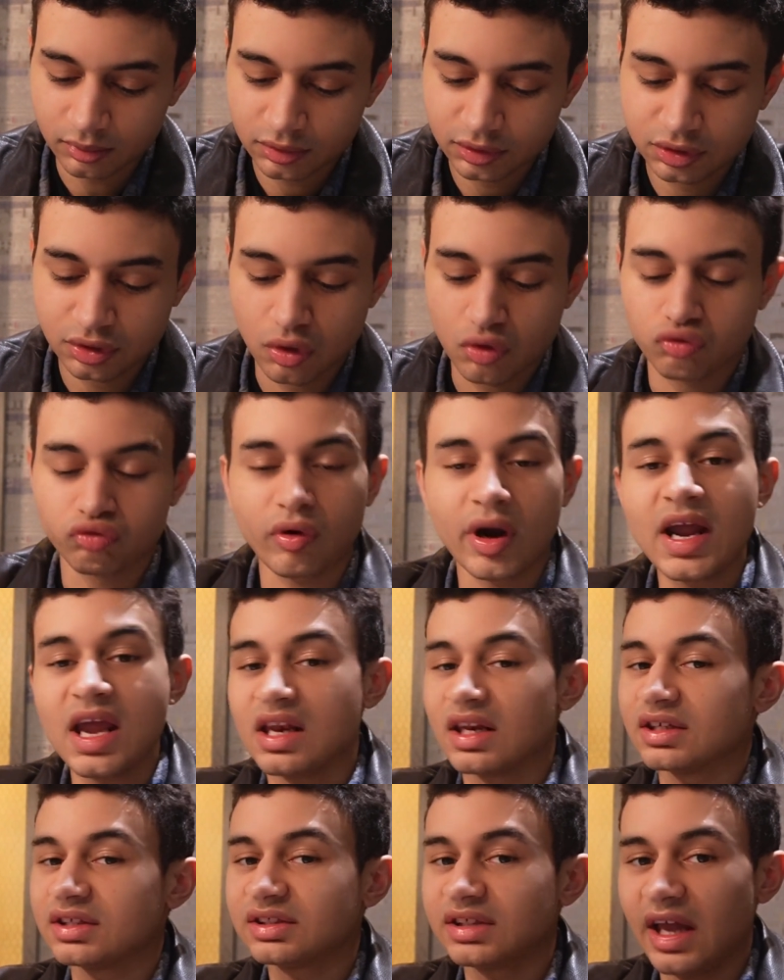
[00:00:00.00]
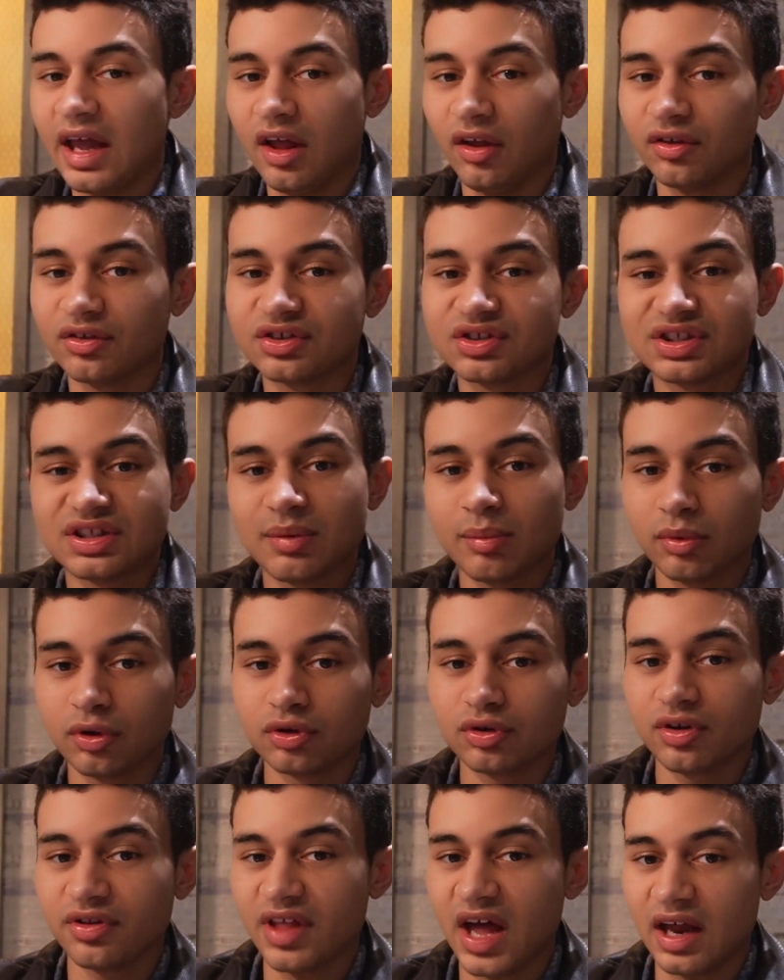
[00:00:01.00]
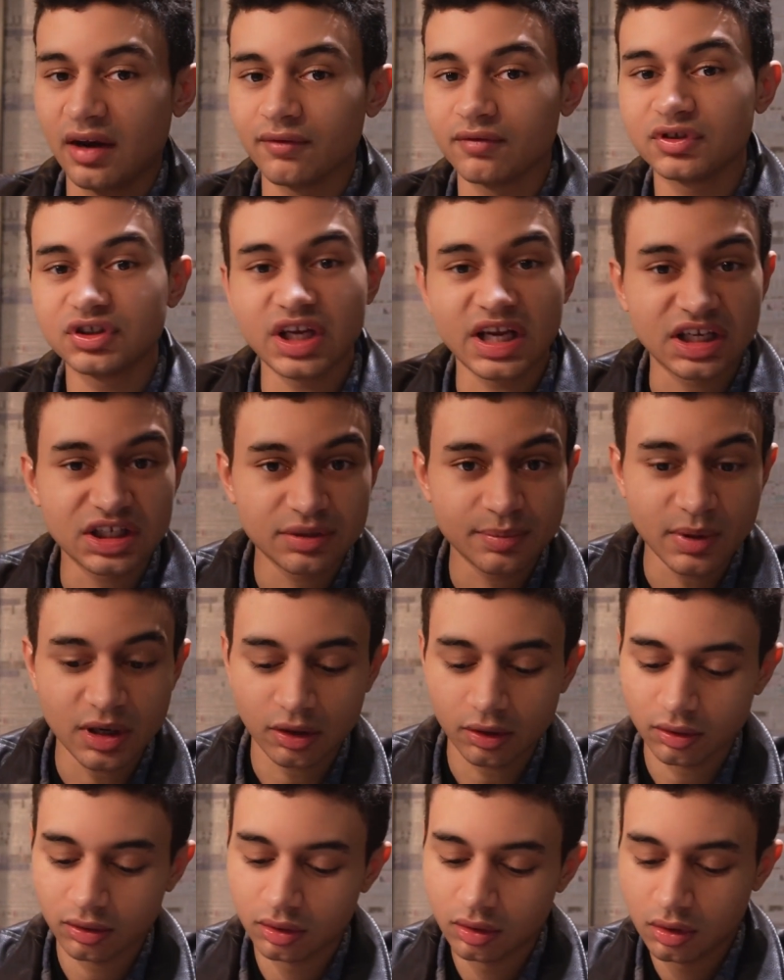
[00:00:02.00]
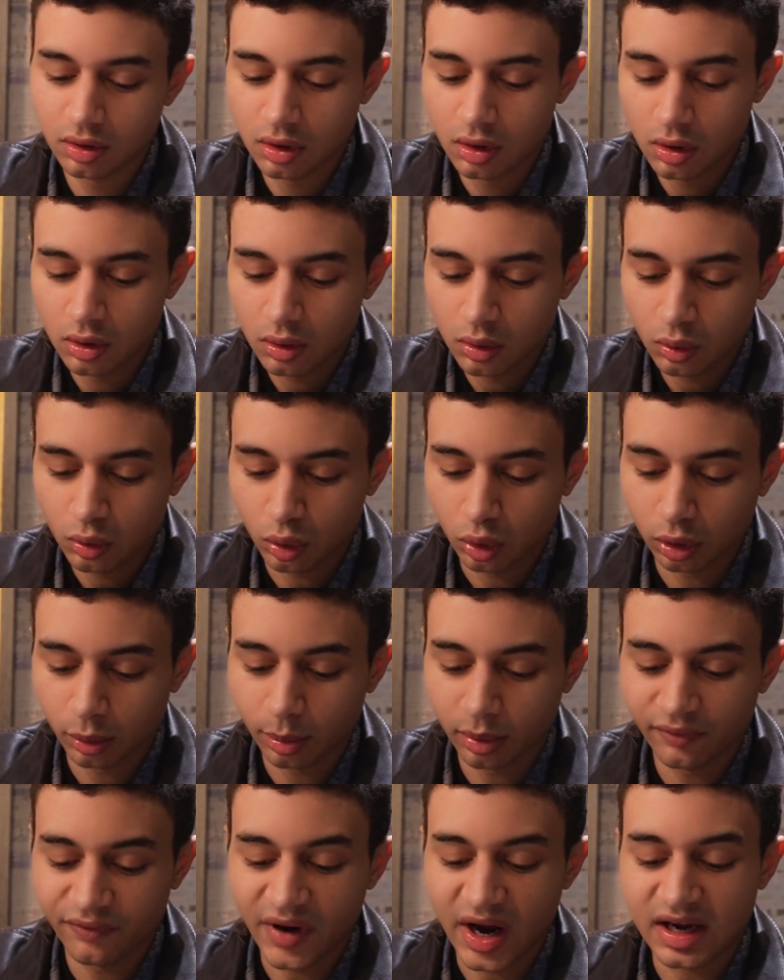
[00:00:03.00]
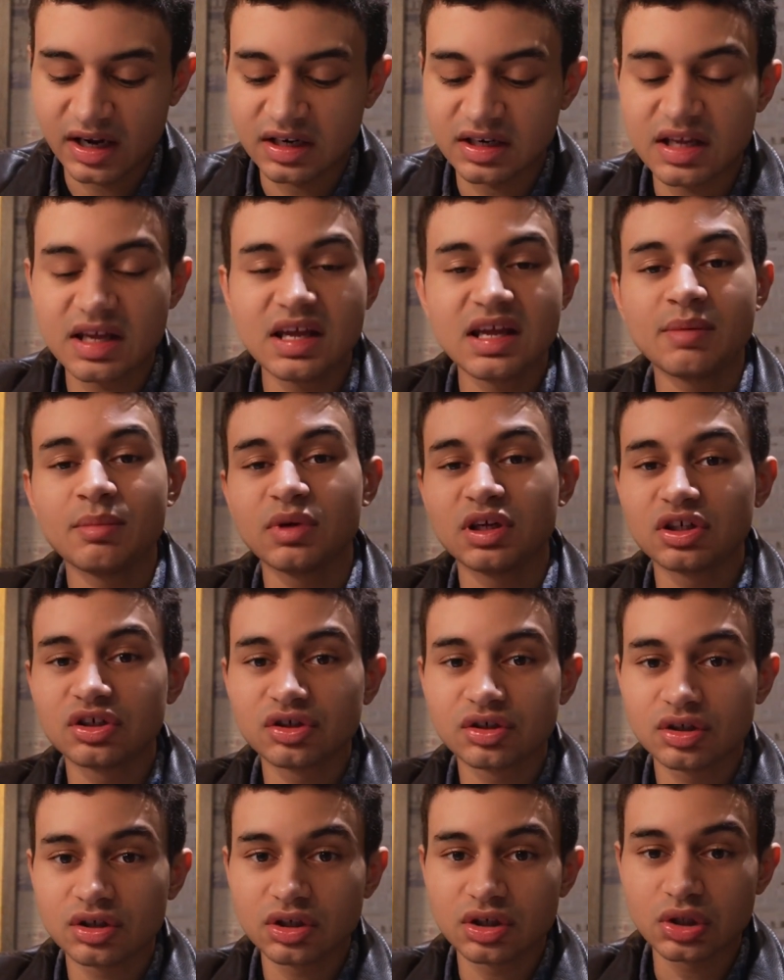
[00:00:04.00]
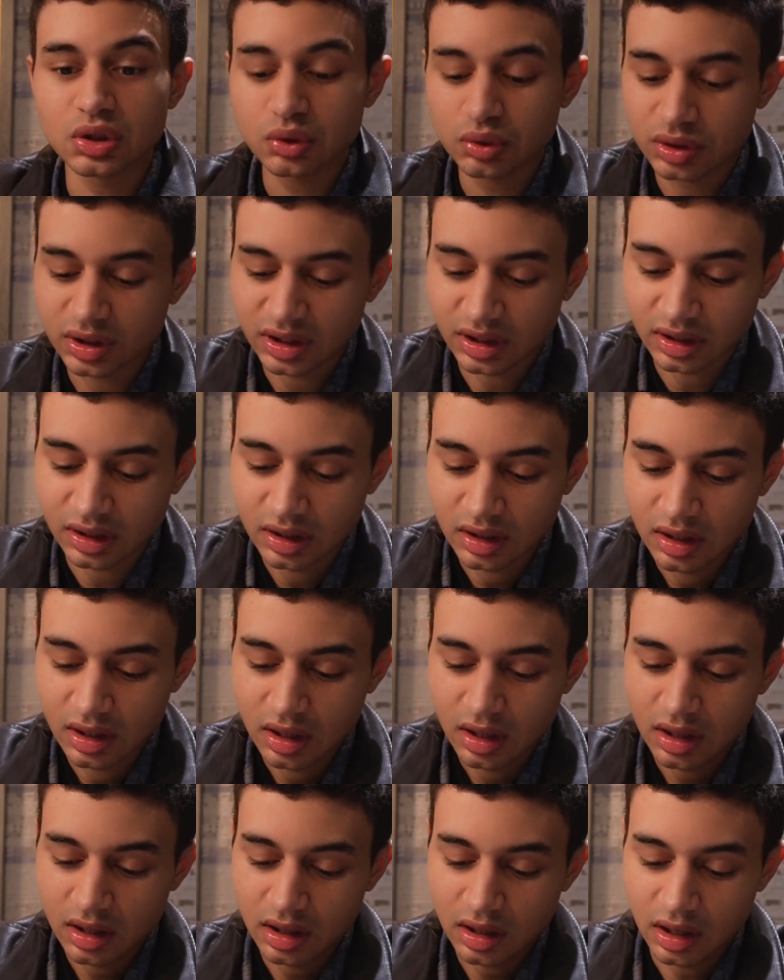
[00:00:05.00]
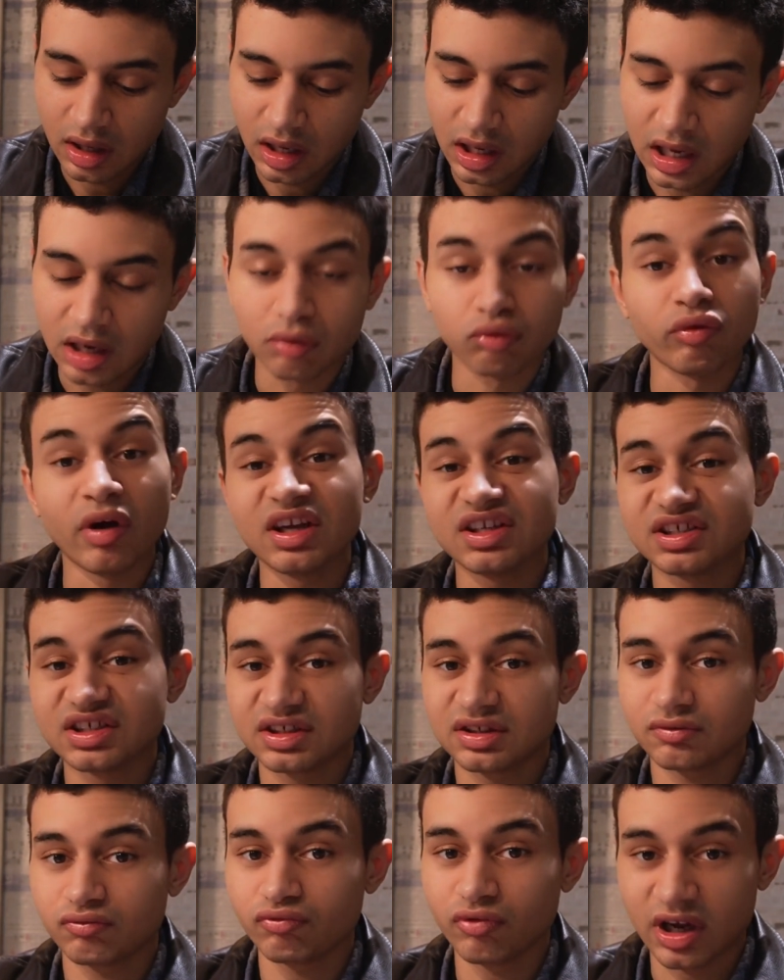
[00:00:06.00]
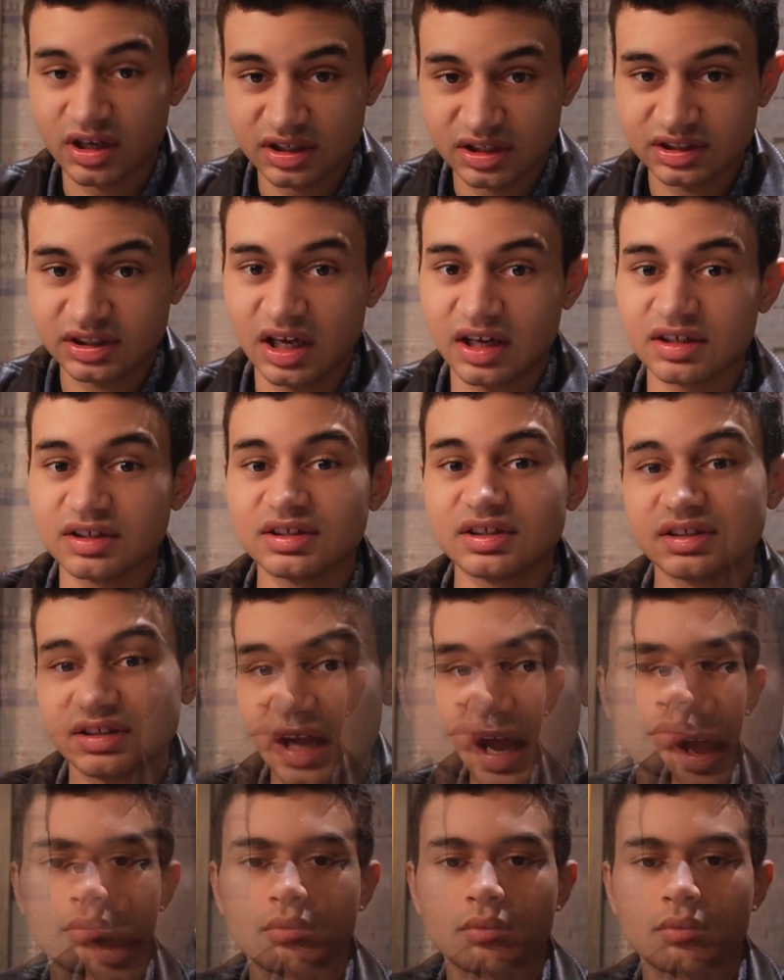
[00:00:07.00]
So write in a style similar to that of Shakespeare, or provide an image using a Renaissance style.